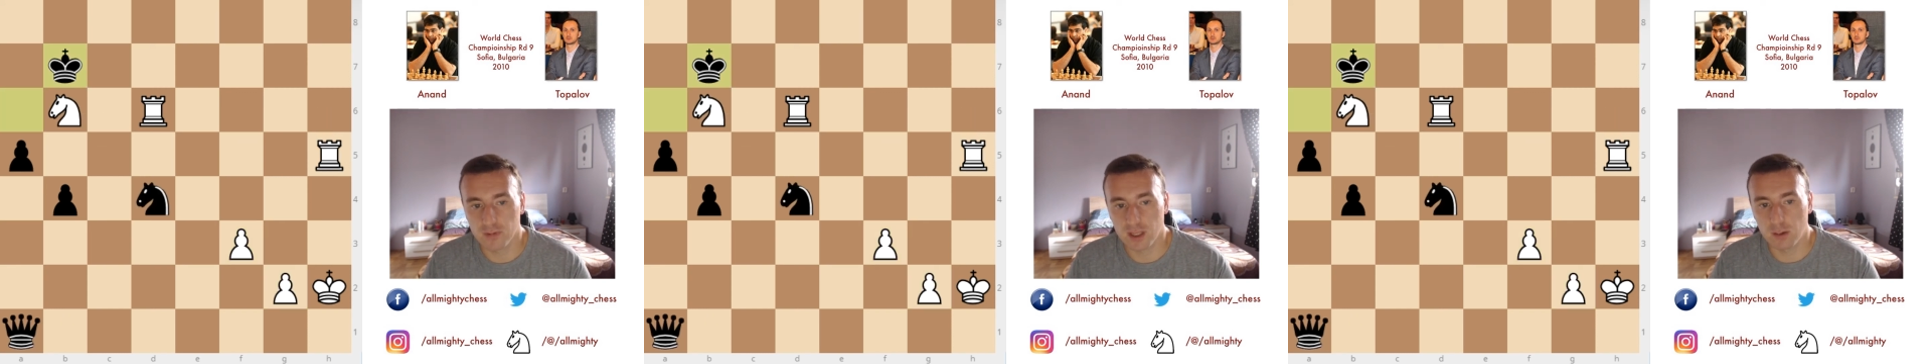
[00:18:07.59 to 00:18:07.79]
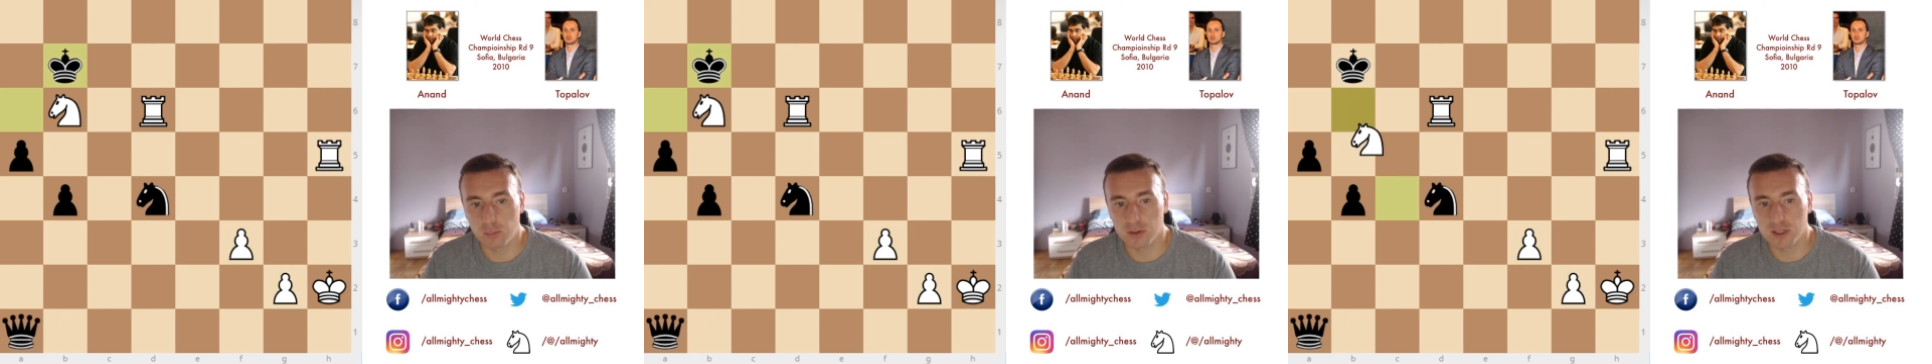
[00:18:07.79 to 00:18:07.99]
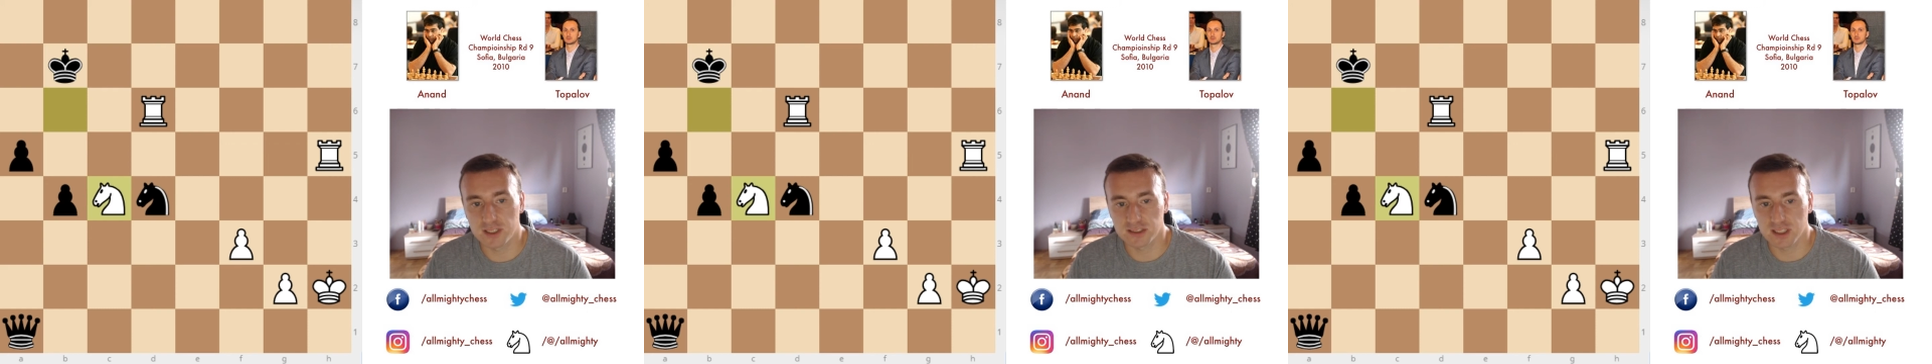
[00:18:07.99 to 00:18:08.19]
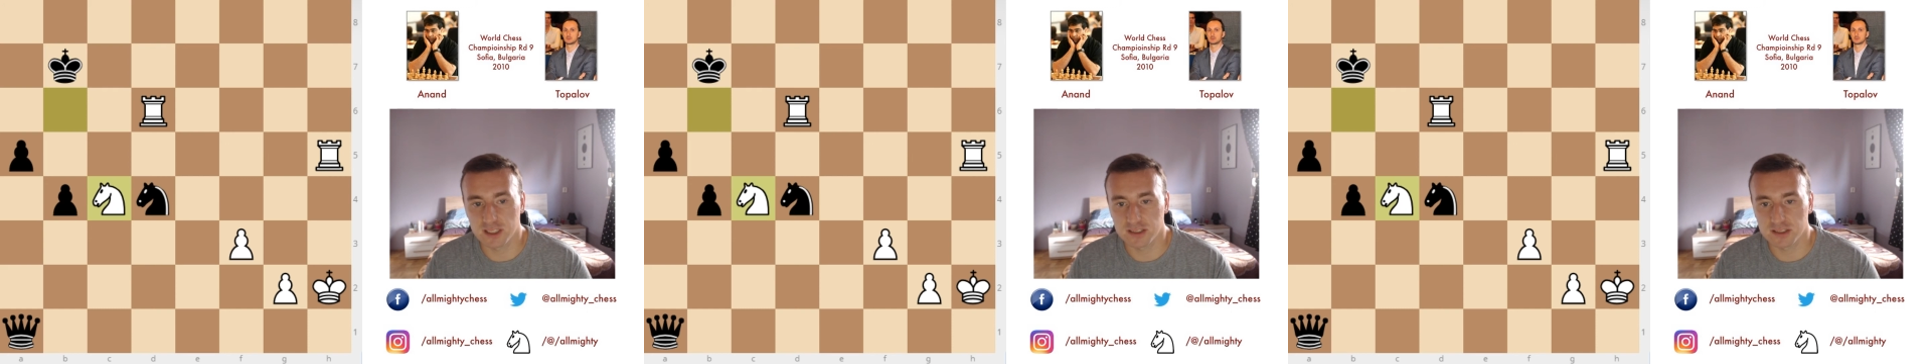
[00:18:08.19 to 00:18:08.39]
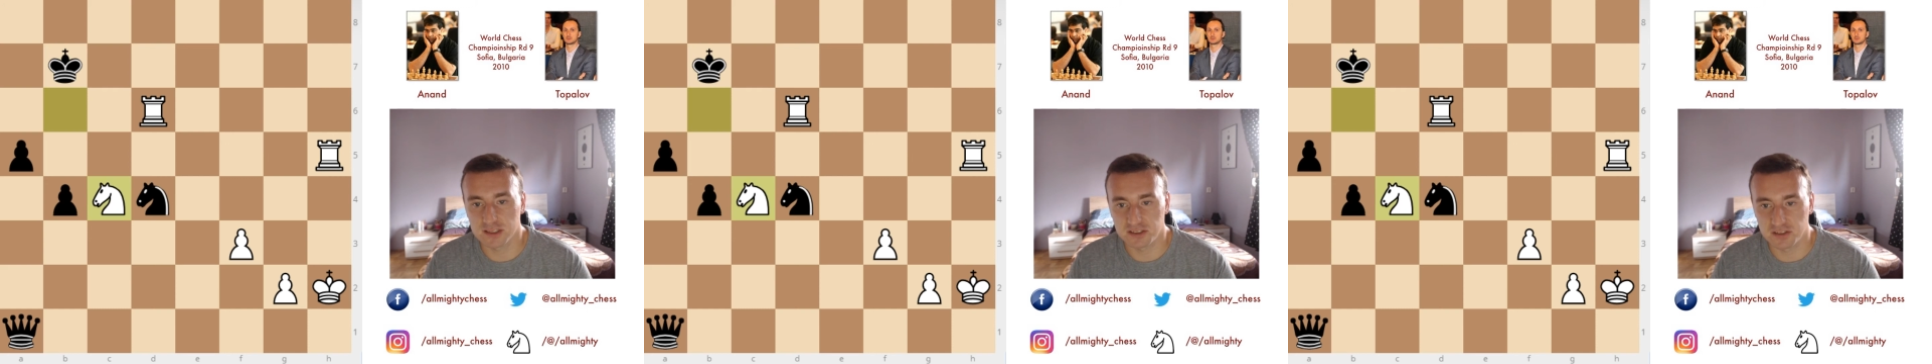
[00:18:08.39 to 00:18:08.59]
He plays
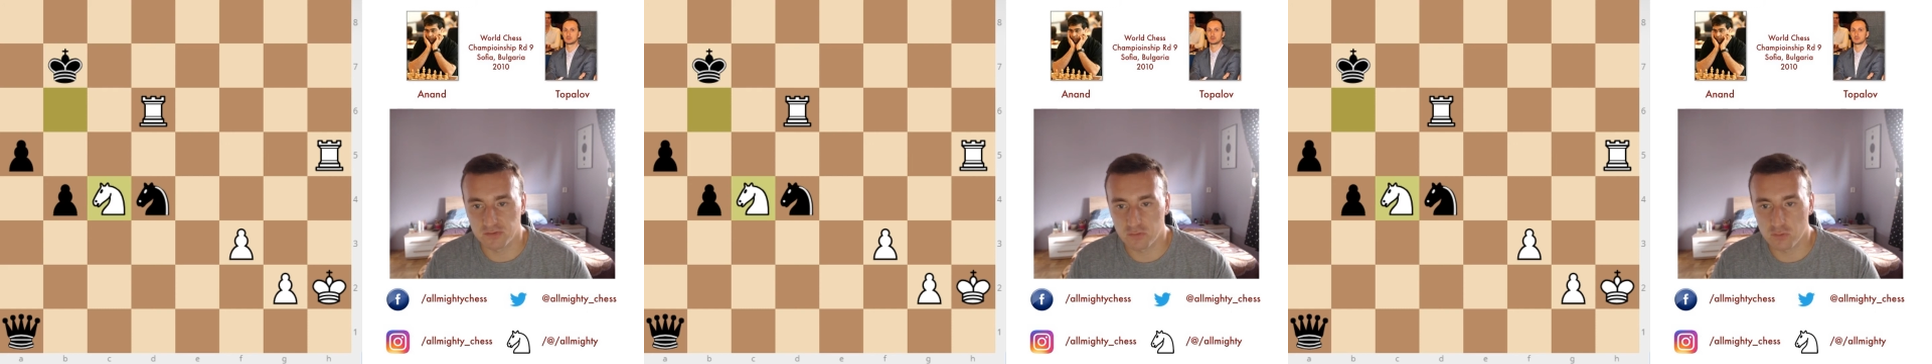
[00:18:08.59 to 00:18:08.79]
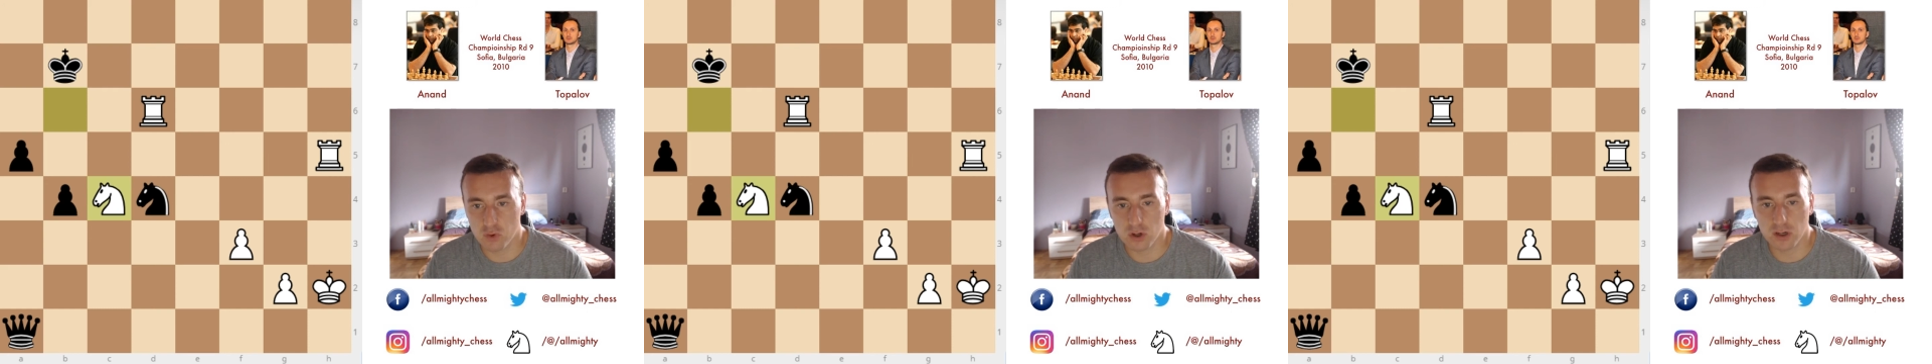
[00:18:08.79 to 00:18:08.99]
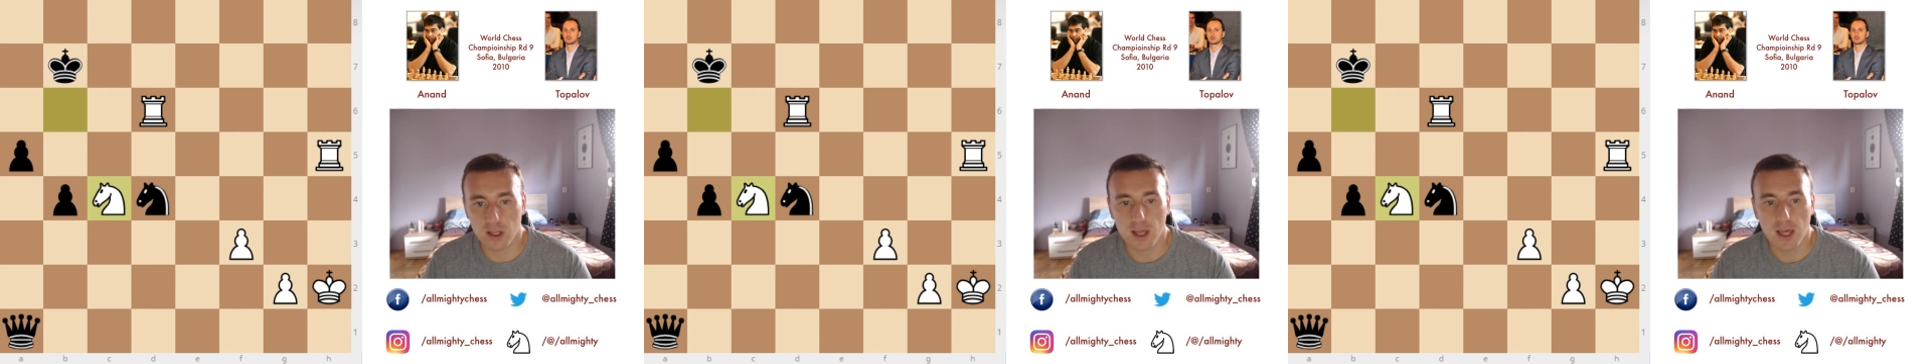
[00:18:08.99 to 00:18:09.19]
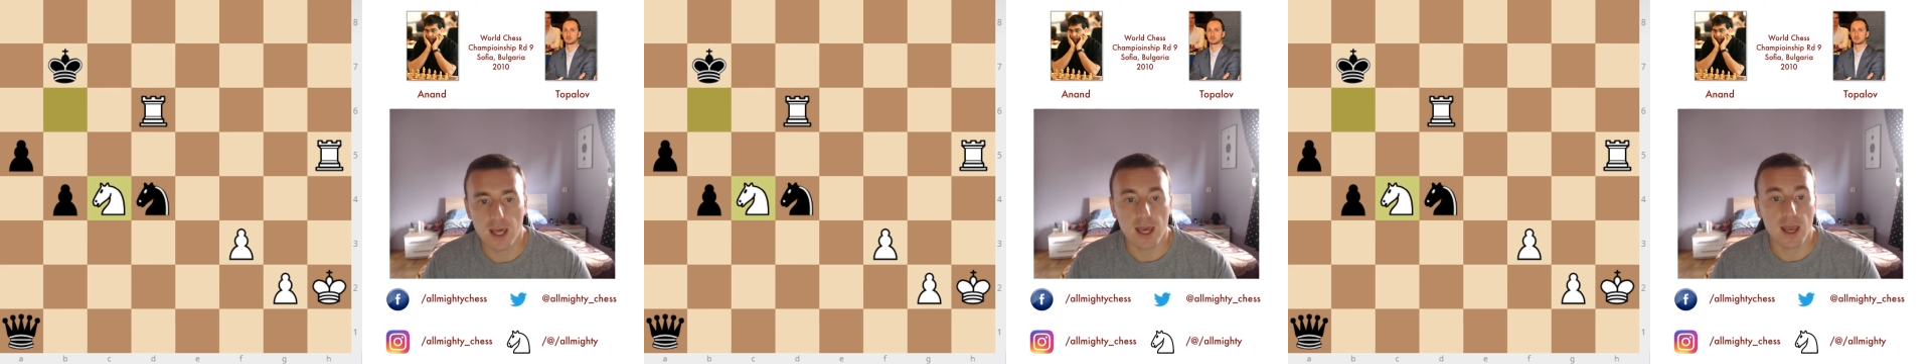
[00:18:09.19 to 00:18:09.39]
knight to c4,